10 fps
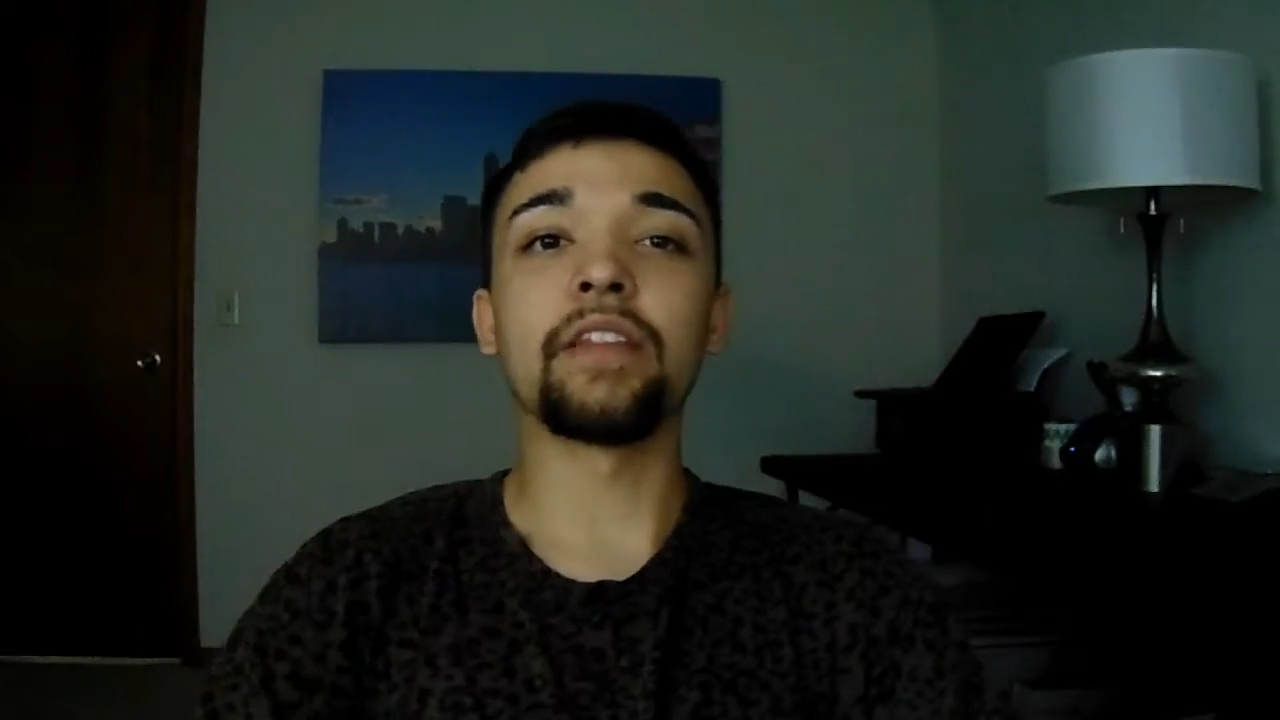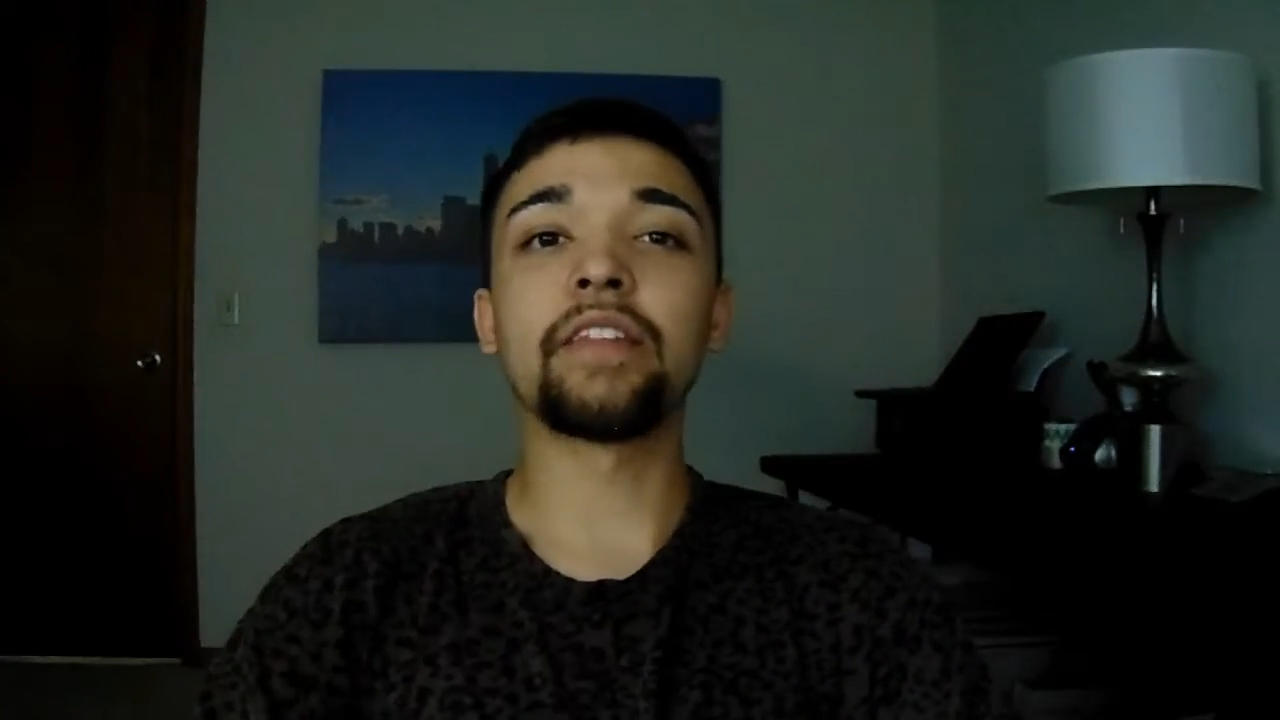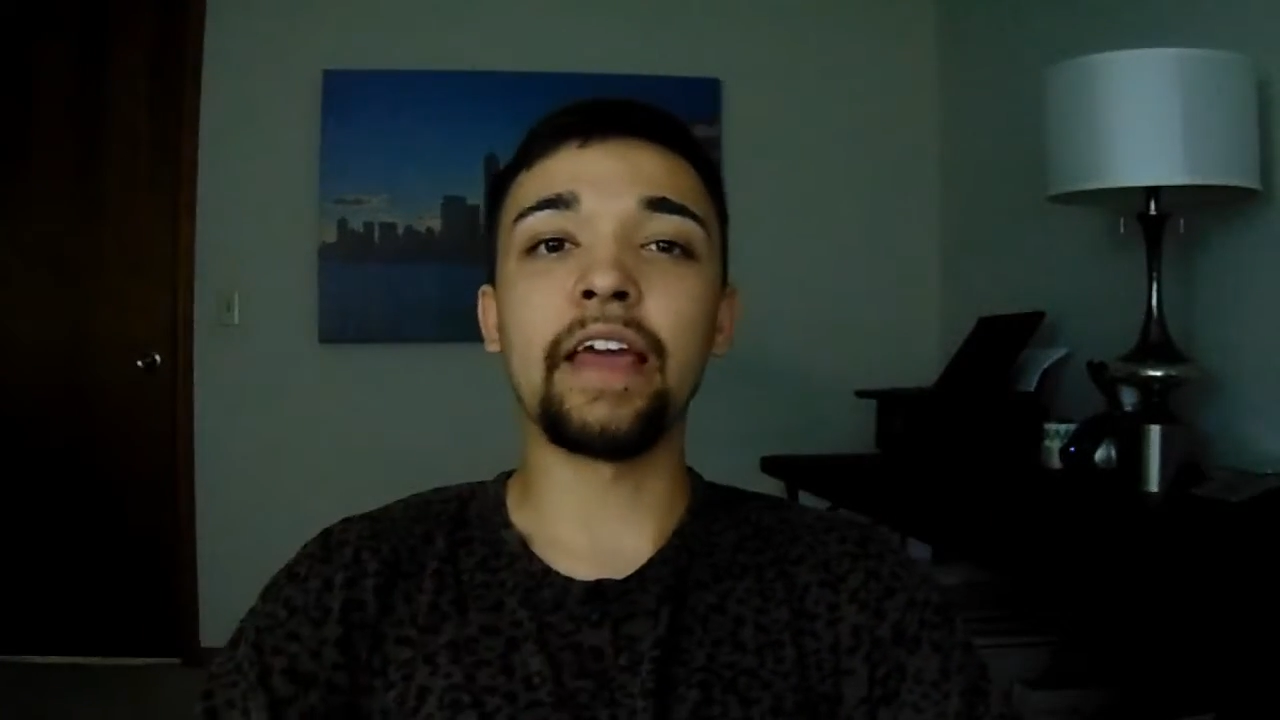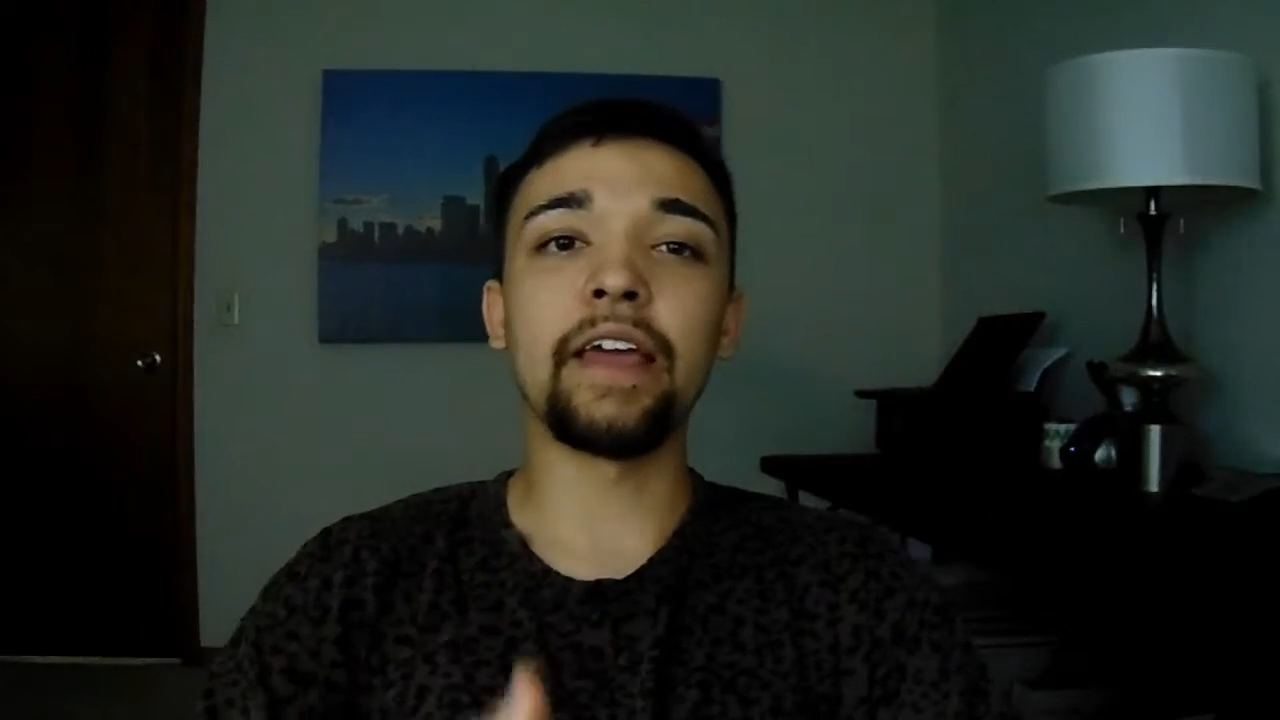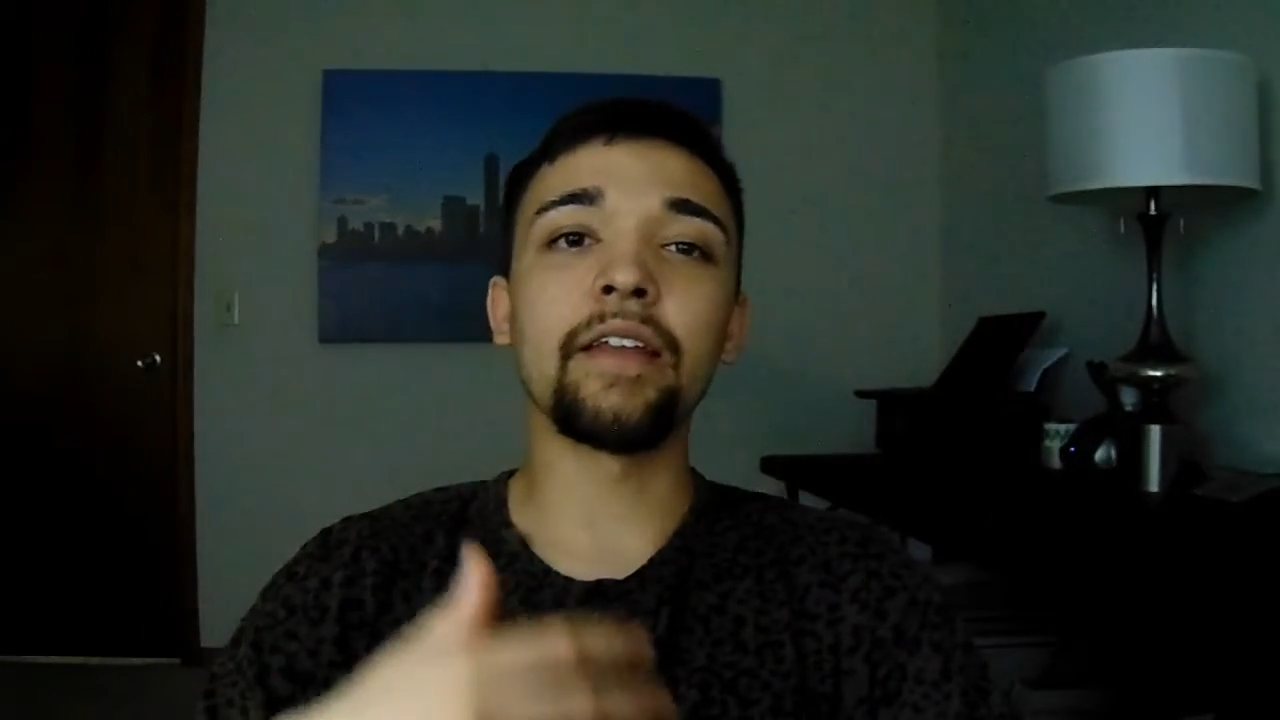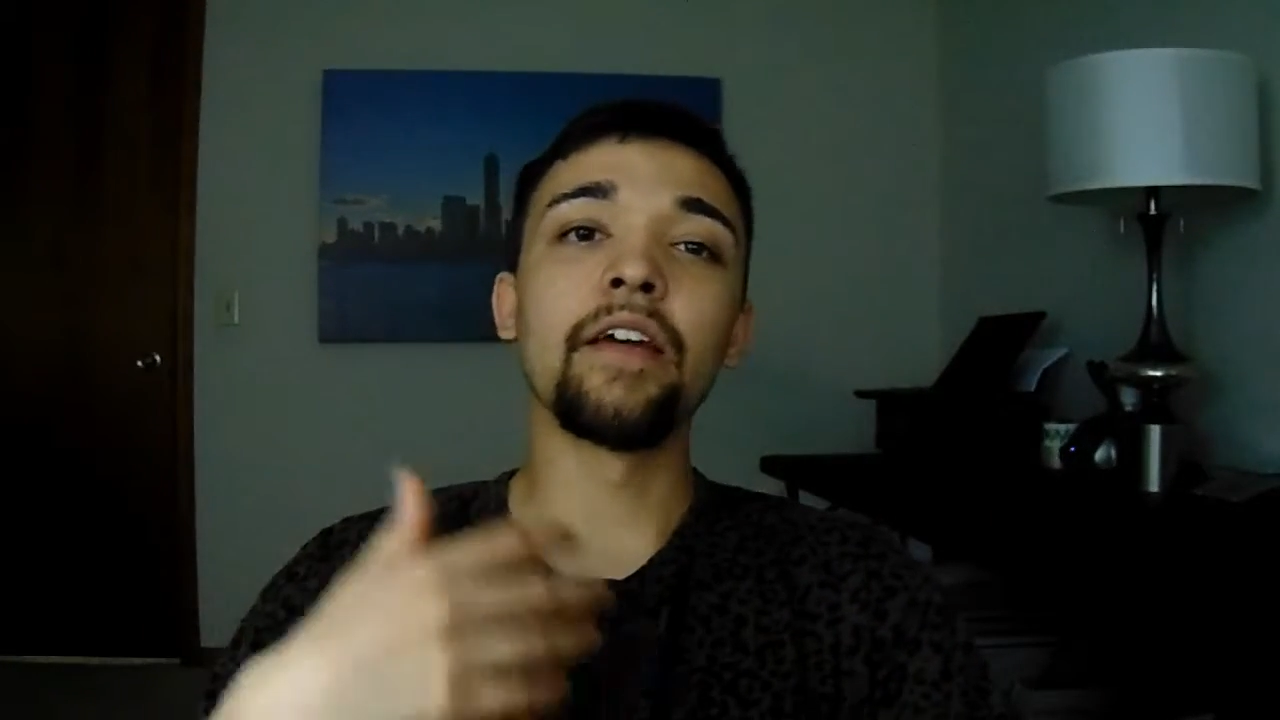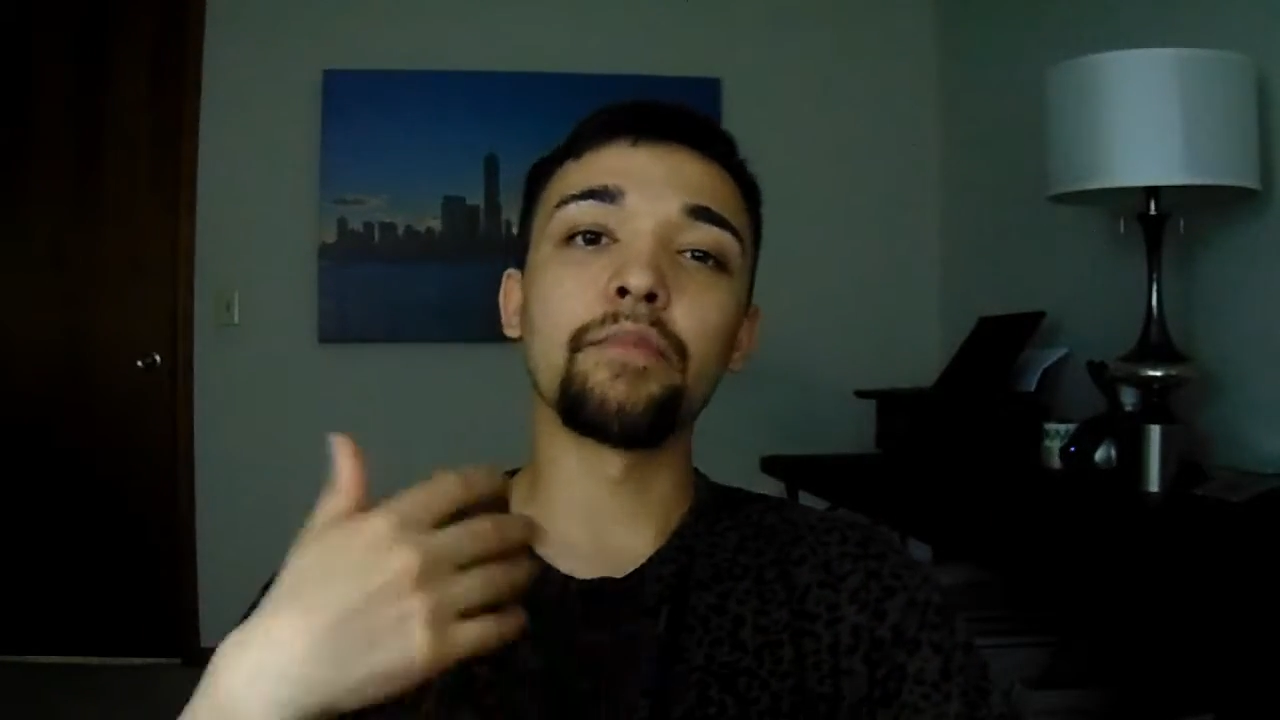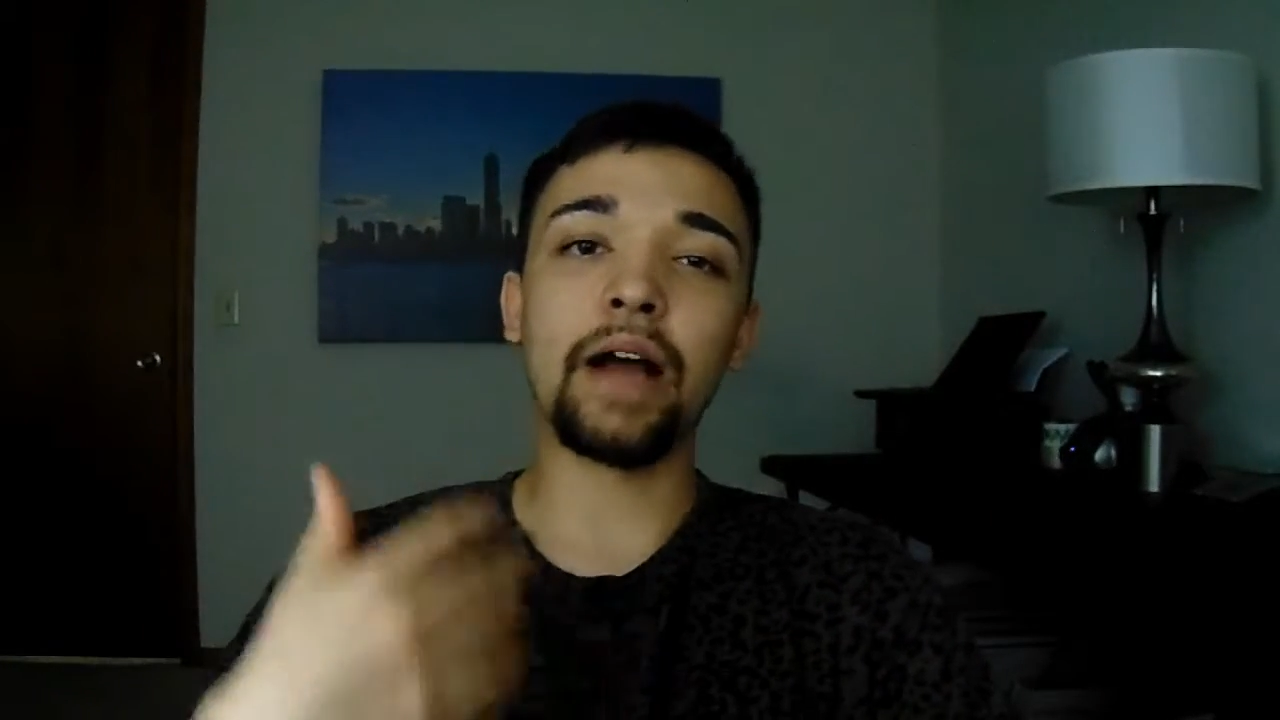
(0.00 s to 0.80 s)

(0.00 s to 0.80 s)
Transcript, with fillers: insane